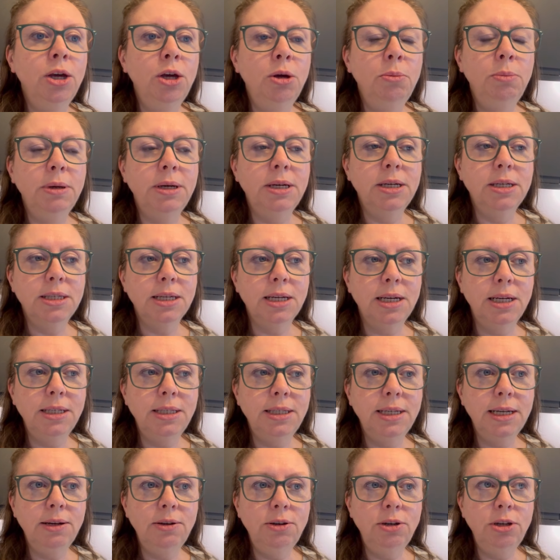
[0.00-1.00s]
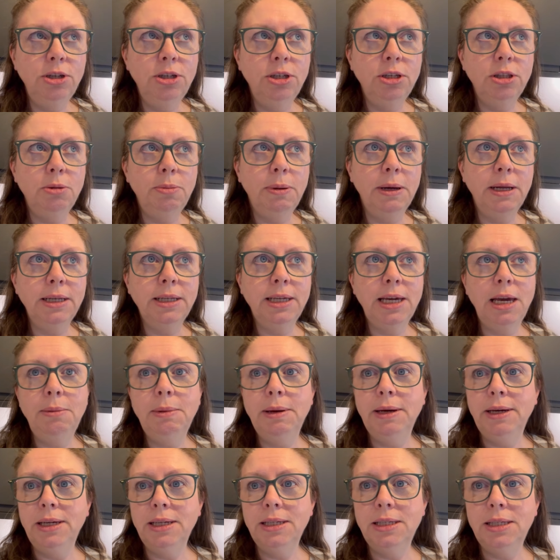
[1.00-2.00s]
Because I downloaded, the pattern came
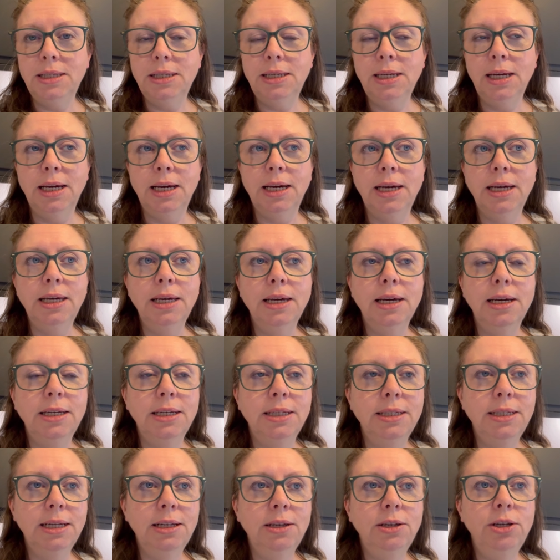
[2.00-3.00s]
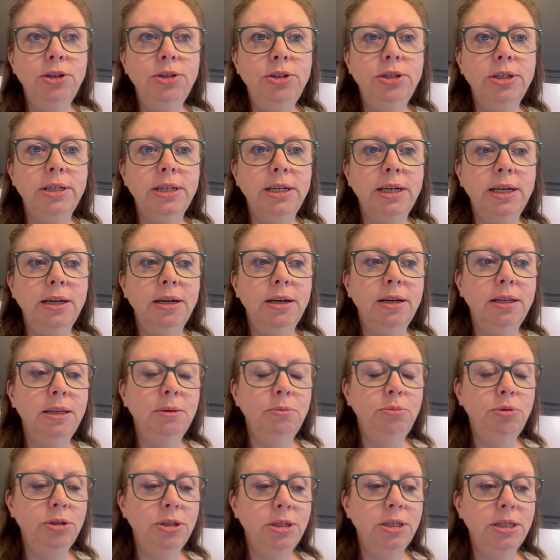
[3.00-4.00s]
out yesterday and I downloaded it and I
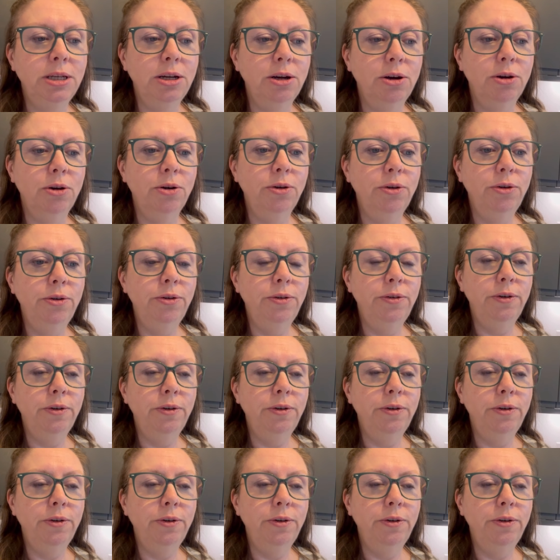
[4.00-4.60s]
printed it off.